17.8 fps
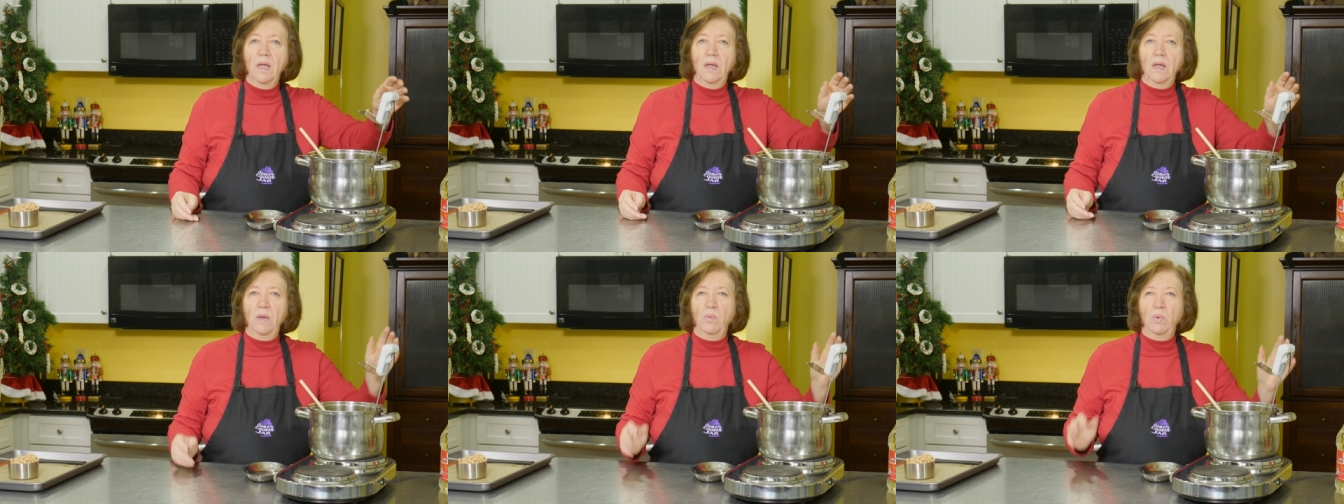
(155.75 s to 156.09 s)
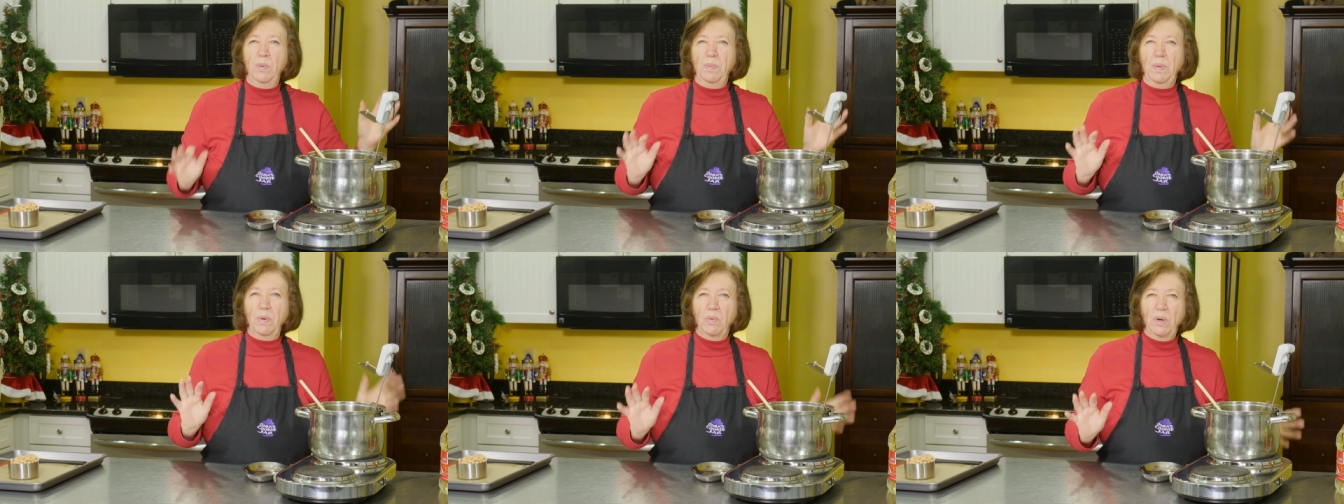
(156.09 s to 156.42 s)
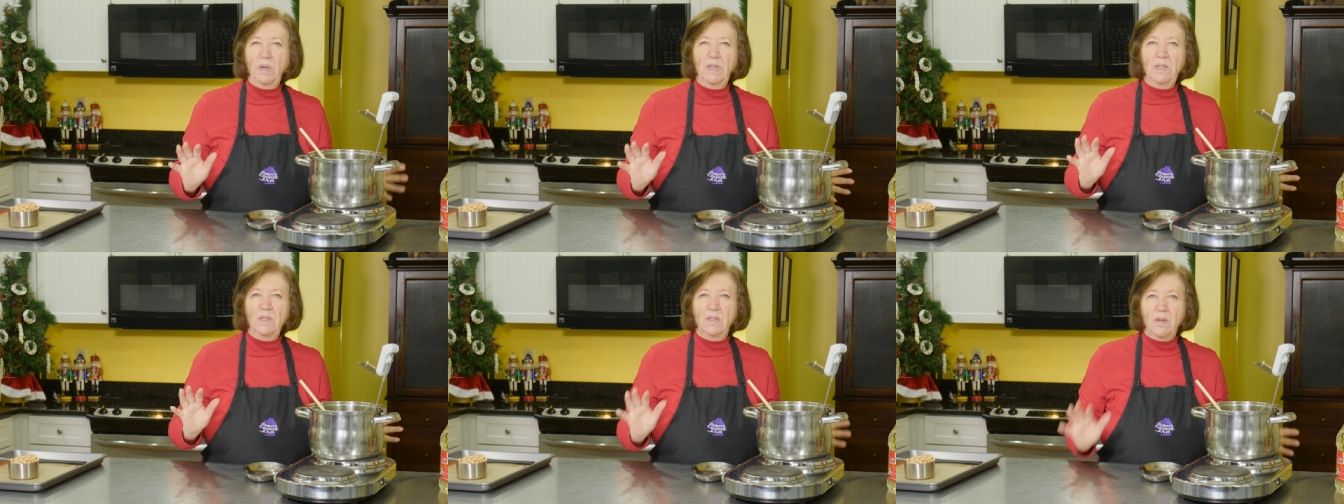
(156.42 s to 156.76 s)
It would be
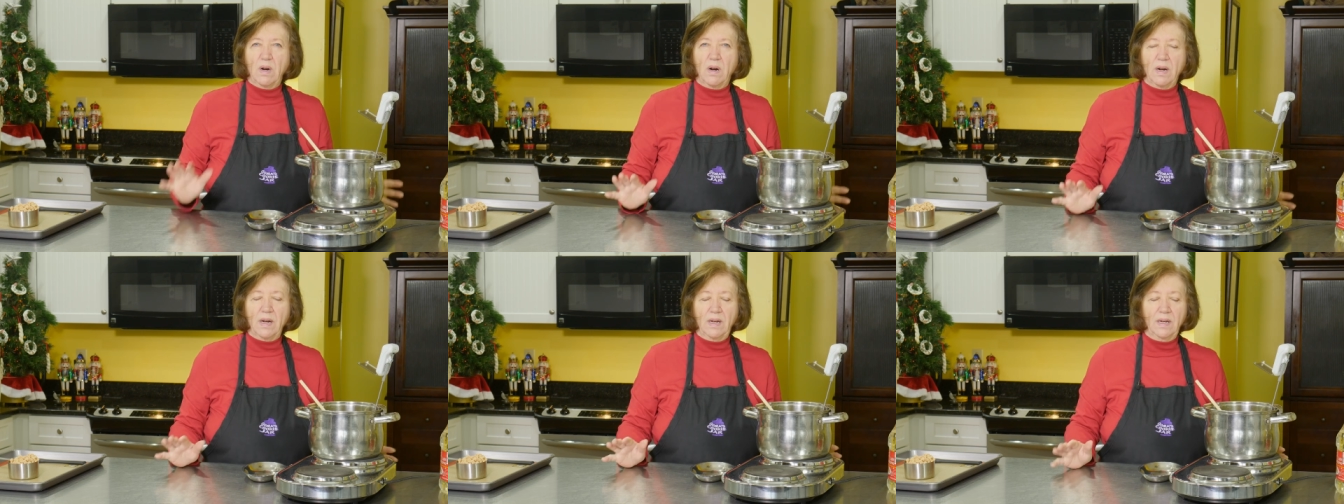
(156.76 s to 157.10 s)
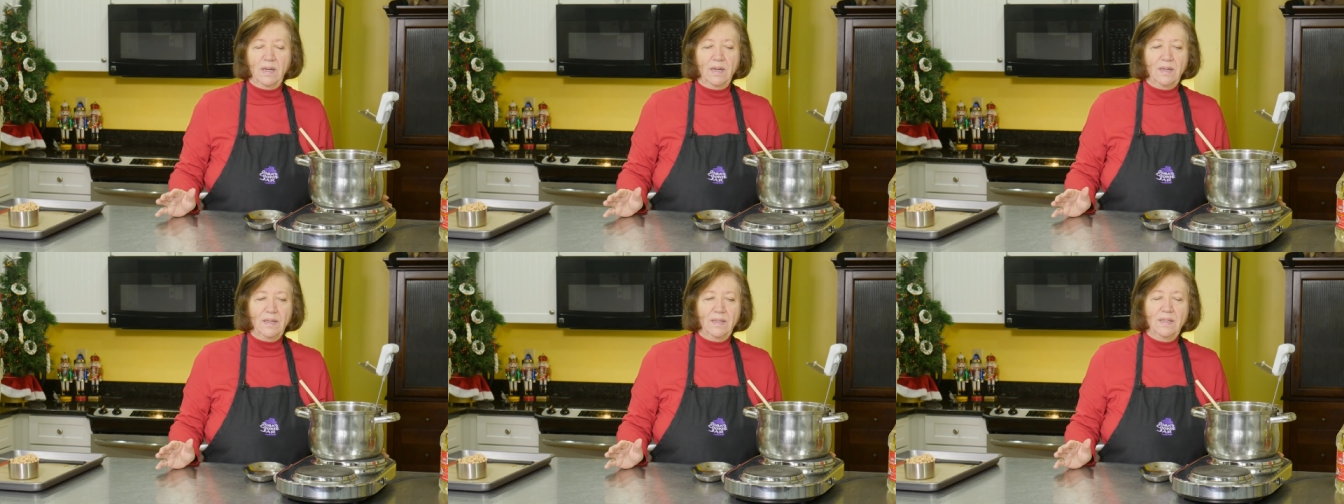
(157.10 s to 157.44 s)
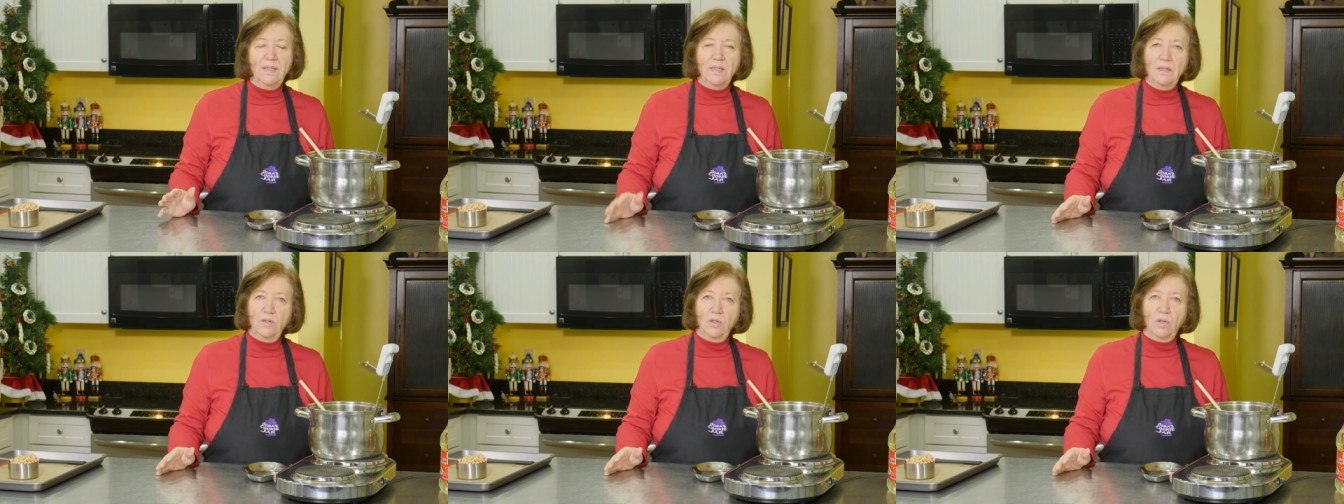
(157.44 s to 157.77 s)
really dark, and it
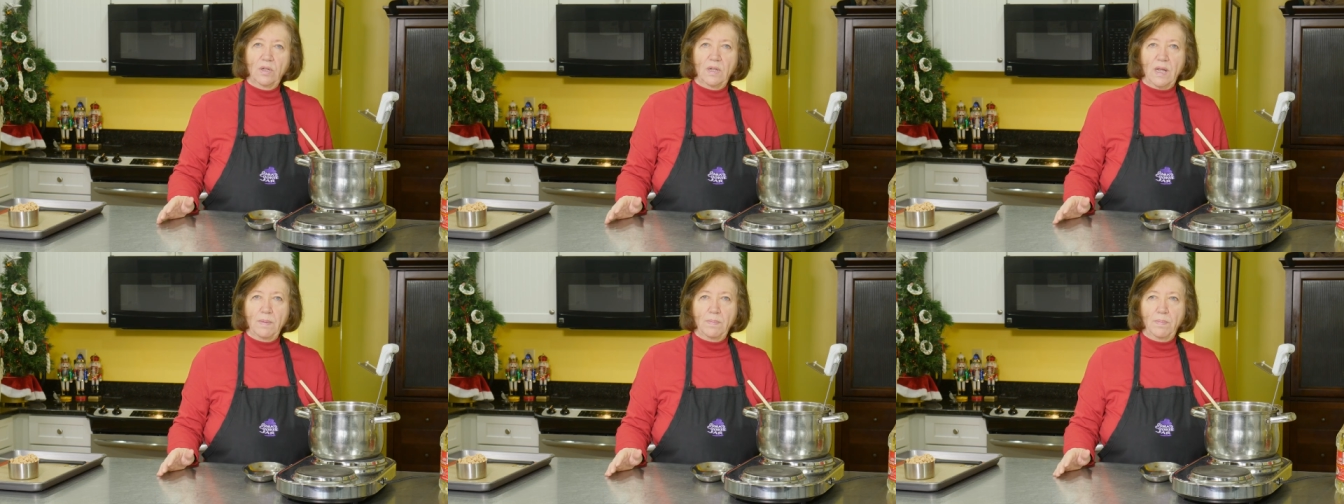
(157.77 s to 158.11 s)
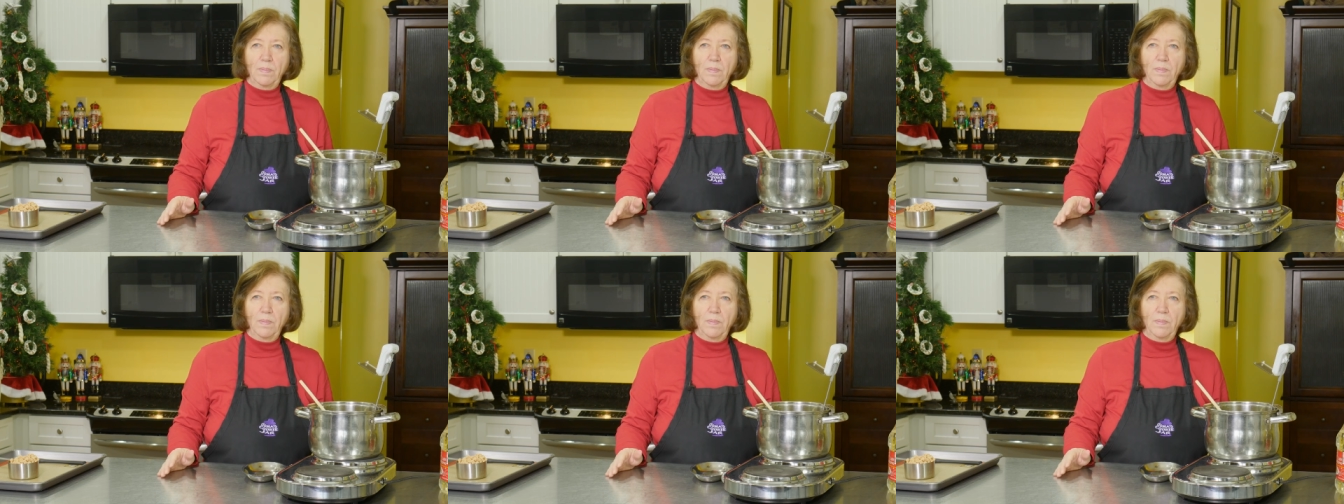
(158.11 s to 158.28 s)
didn't look like